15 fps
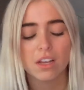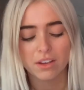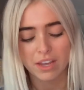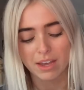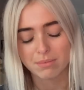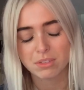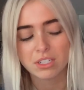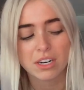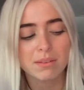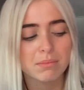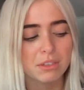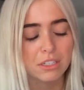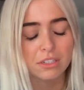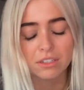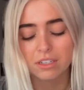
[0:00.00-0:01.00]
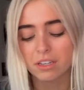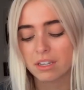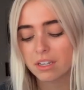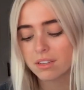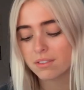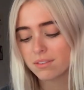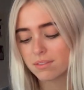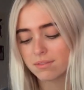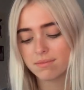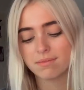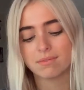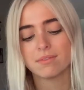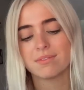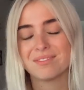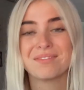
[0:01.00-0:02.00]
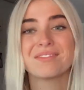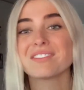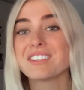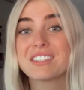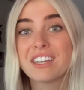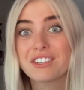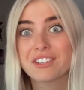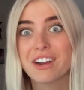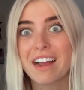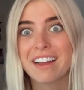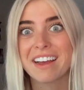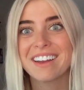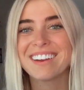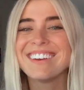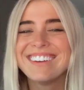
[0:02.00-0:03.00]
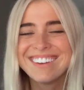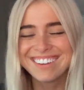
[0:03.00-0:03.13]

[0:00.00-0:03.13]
Okay, I'm sorry, I'm literally like such a crackhead.